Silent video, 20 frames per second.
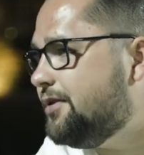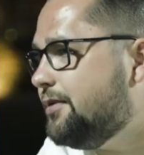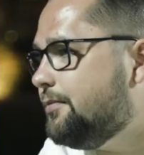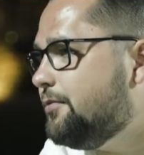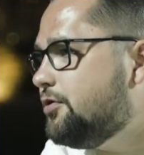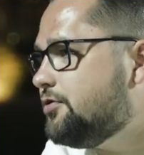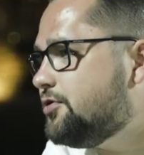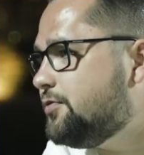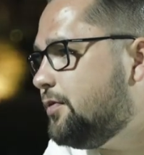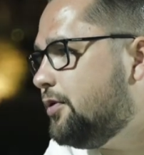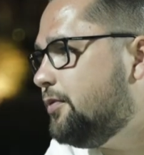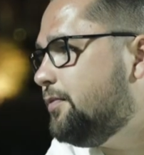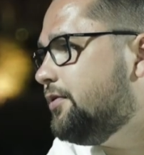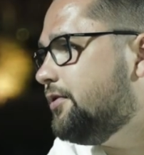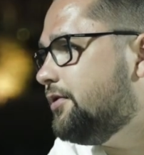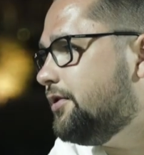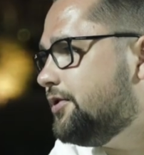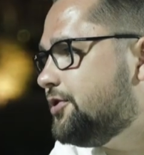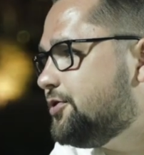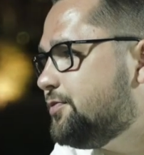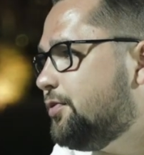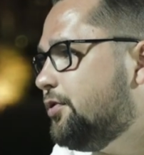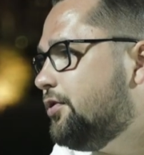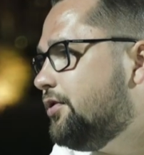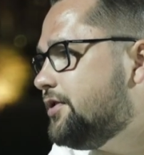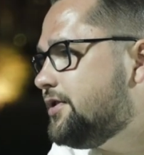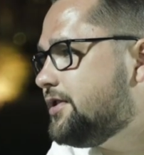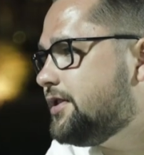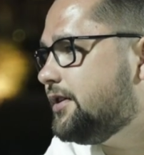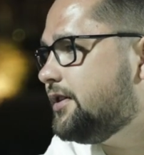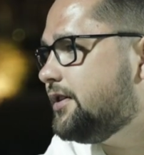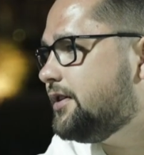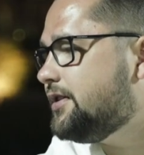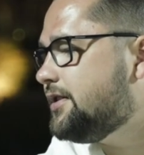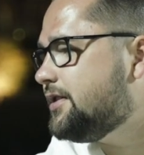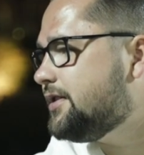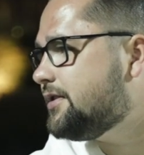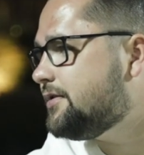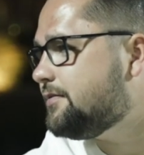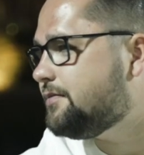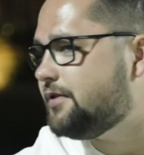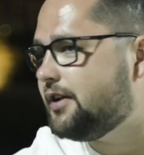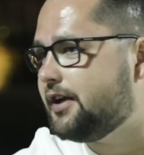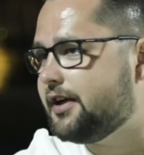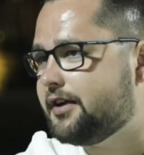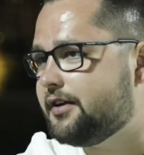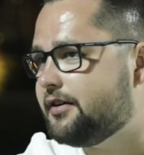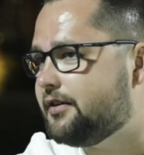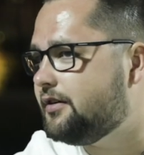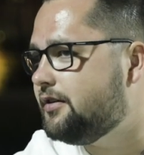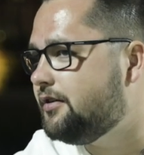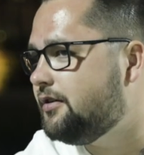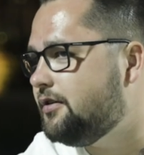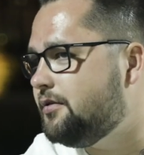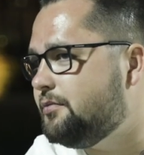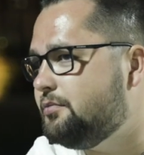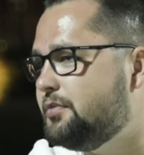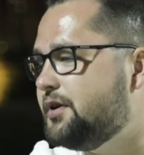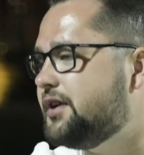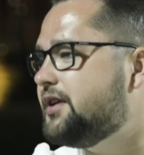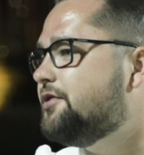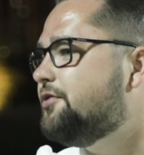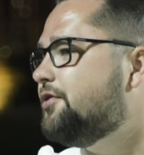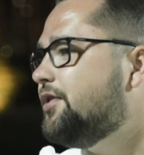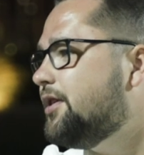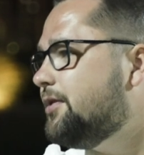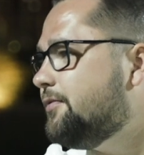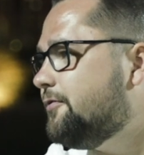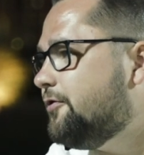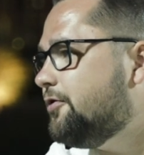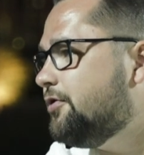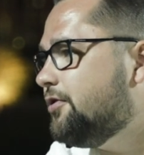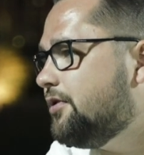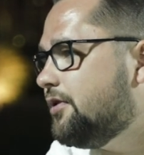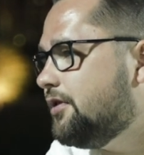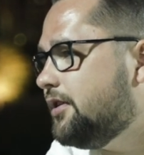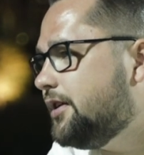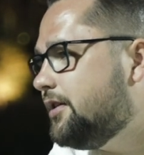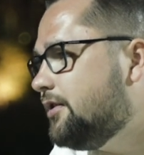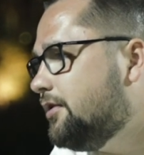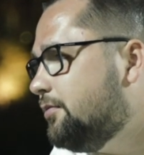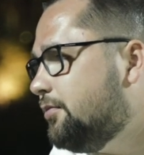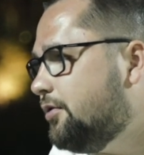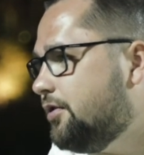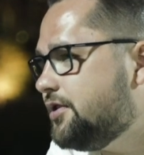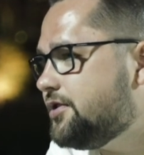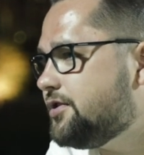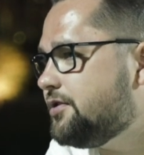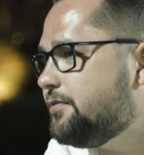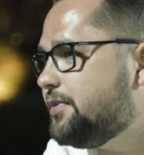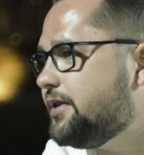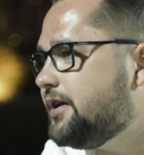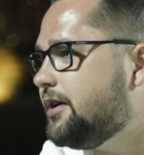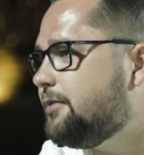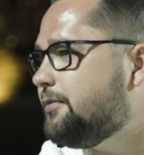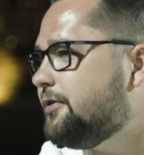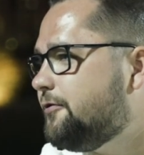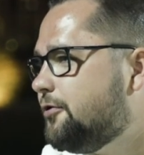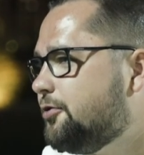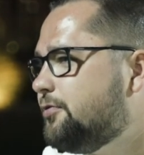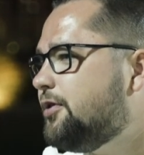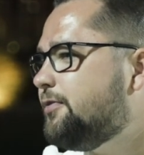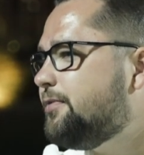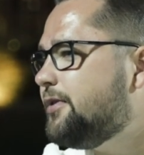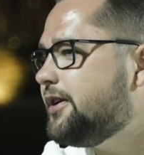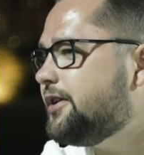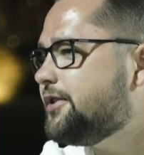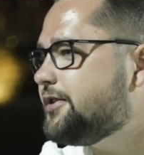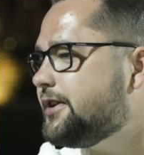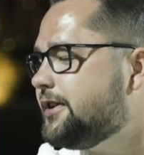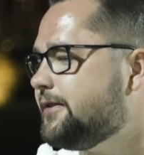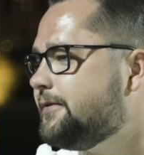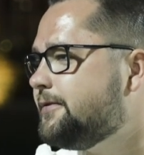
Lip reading: the most popular sports, and it is like a big dream for little boys to become a football players, yeah?